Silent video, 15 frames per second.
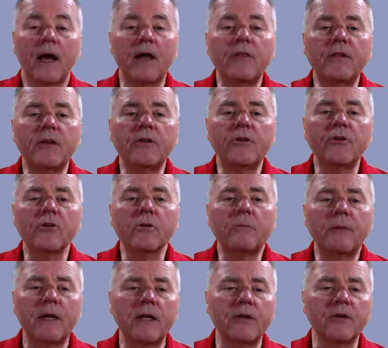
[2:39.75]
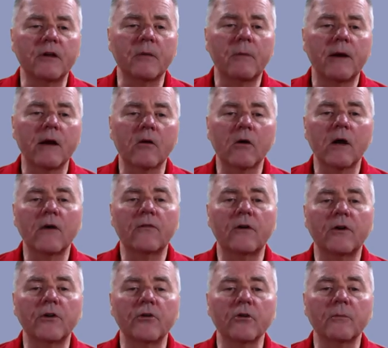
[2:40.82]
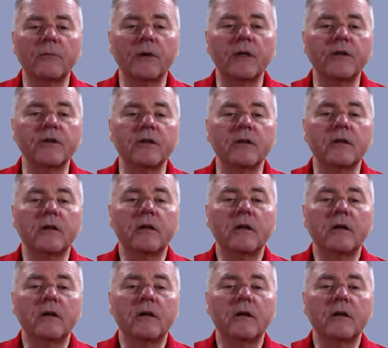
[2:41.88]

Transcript: And then your opinion, a paragraph on your opinion.